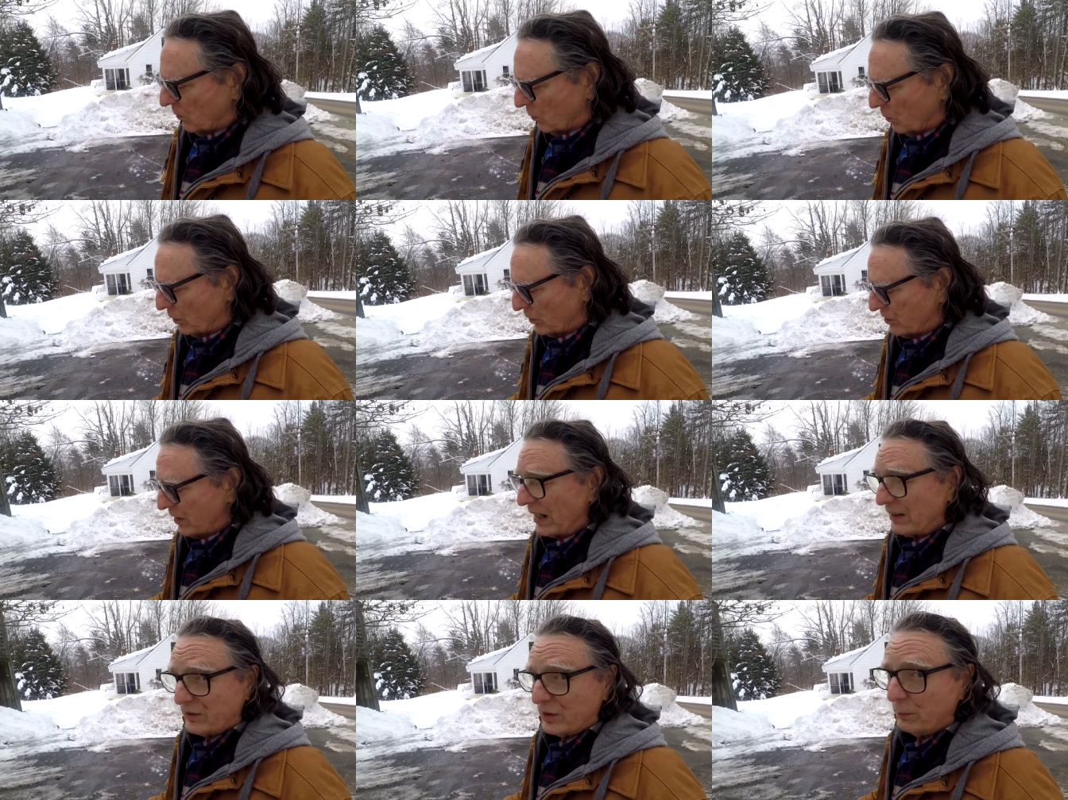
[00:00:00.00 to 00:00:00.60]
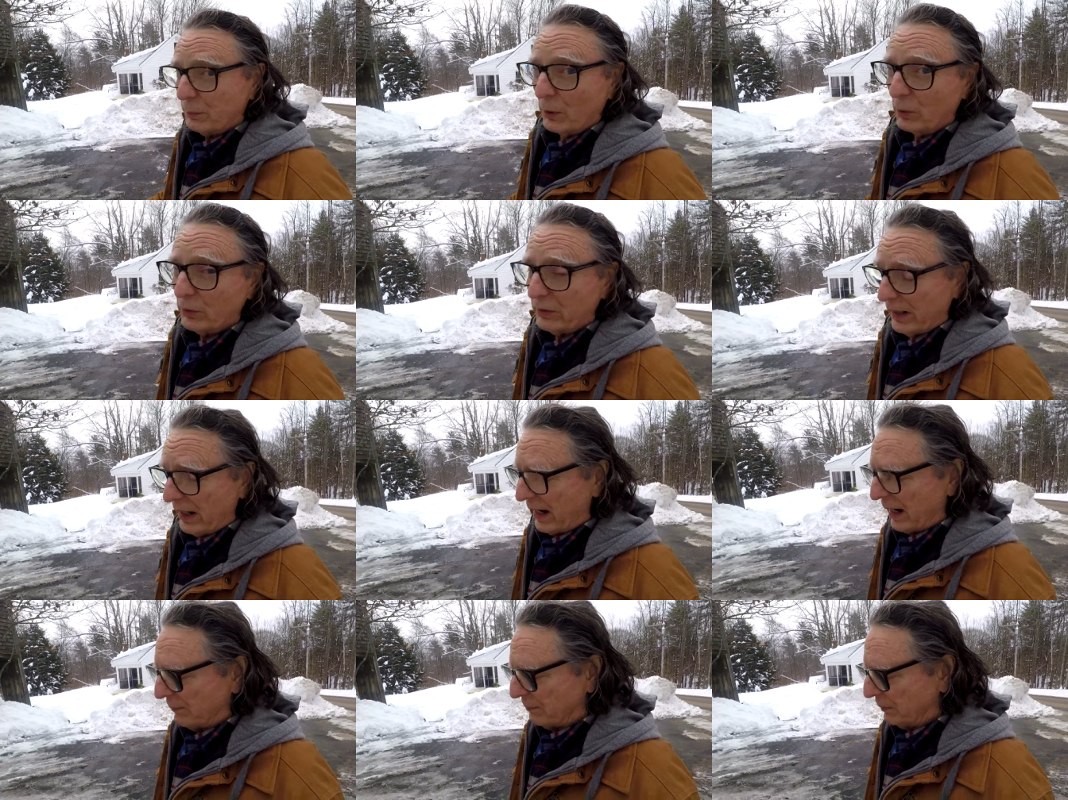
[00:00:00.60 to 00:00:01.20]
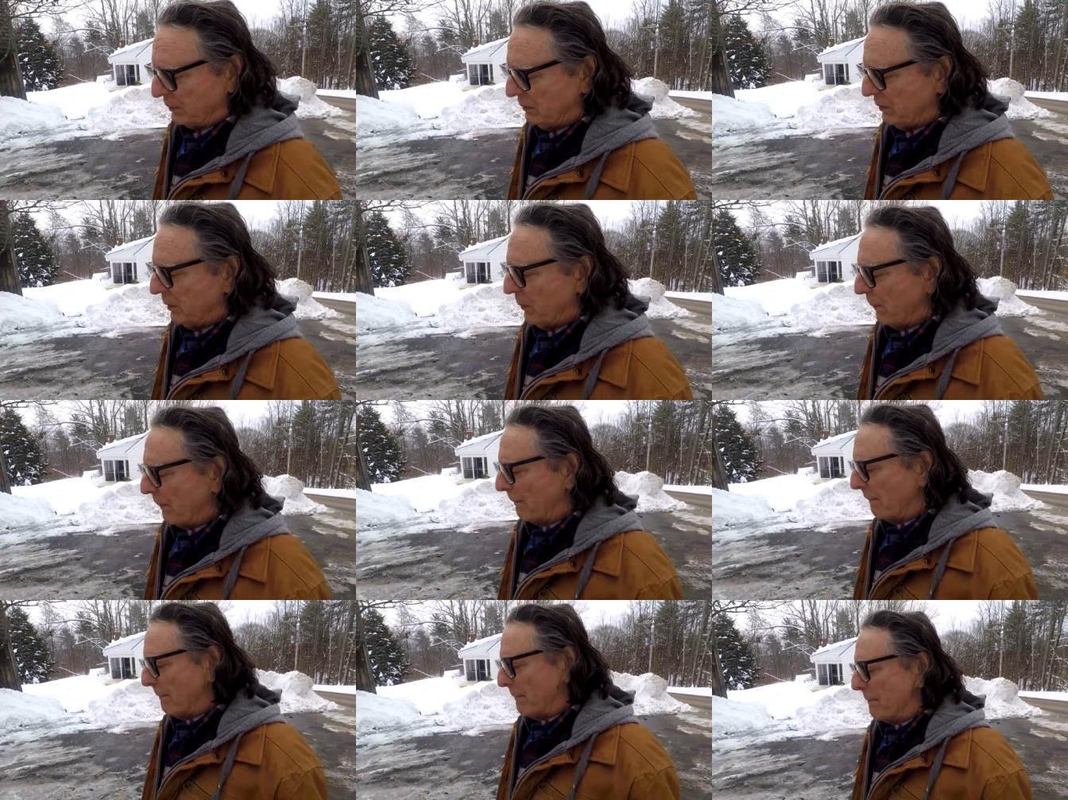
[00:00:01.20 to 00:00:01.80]
was not supposed to happen,
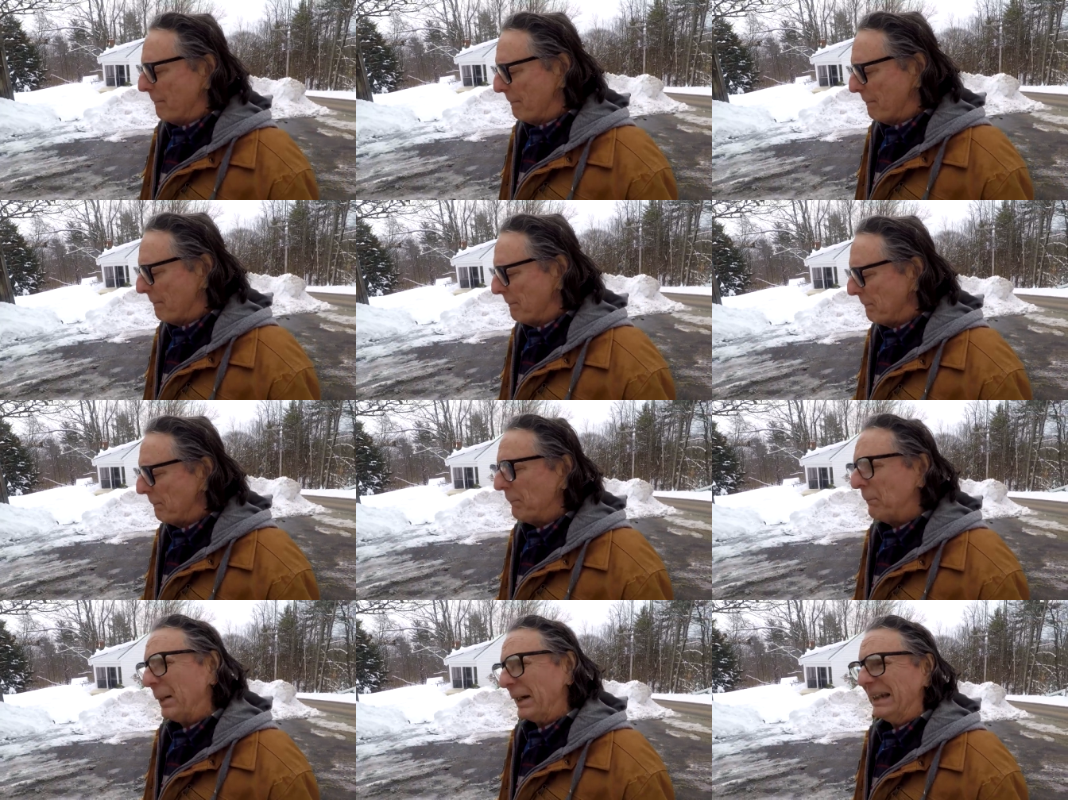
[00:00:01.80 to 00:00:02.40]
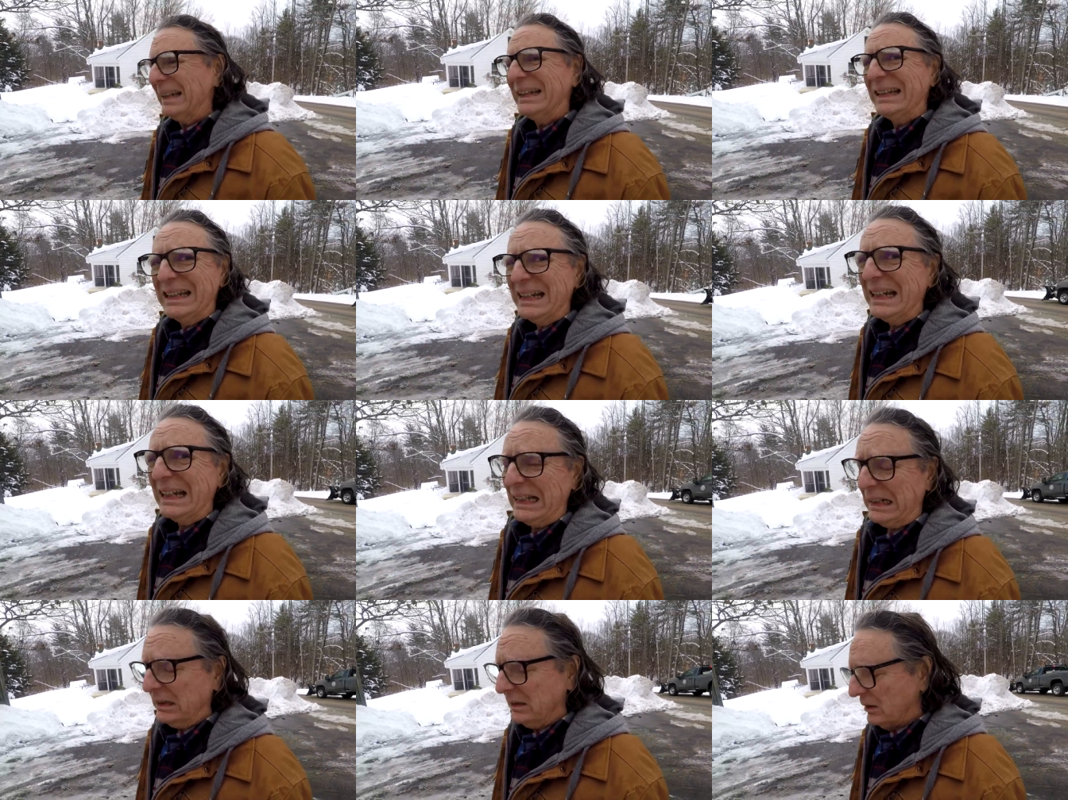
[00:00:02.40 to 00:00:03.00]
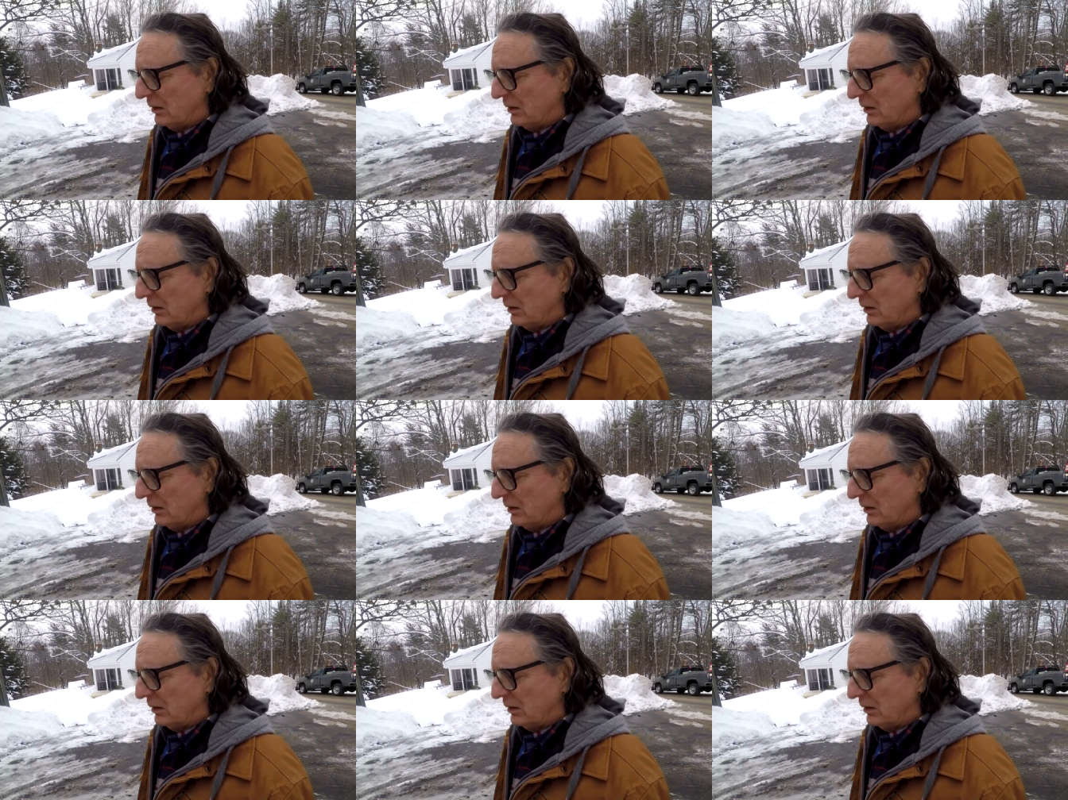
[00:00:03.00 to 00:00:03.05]
but it did.